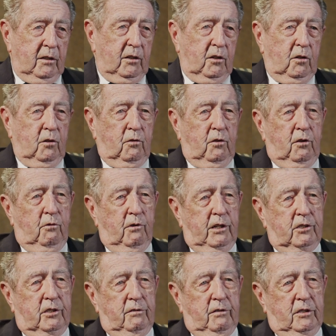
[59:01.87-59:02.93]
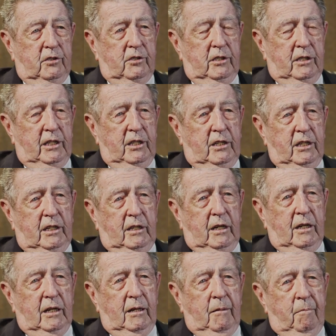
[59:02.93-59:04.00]
you know, and the rest of this. And I think,
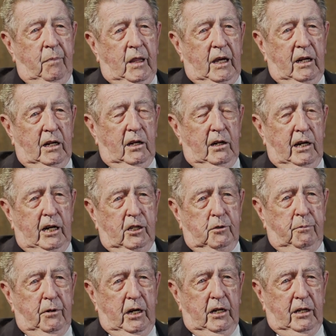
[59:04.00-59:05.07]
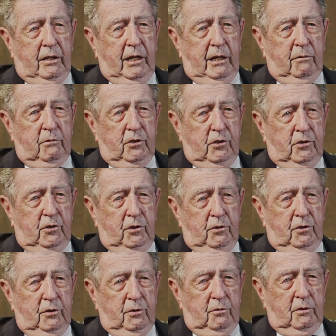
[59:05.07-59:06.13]
and a large part of that was
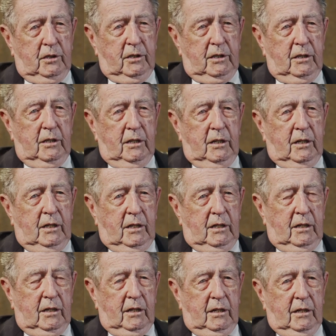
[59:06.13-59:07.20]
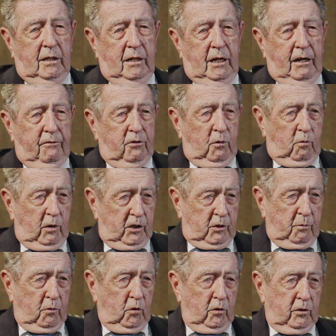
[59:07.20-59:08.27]
due to, uh, uh, after
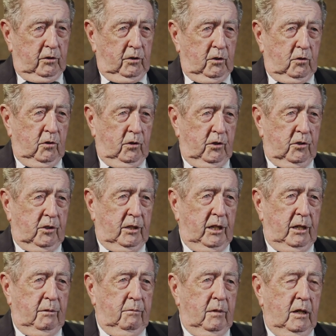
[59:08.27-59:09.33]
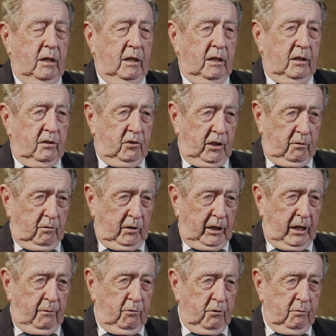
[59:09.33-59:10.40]
Westmoreland, of course, came General
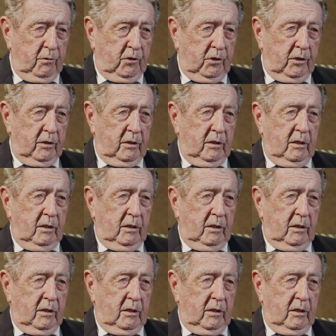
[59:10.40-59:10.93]
Abrams,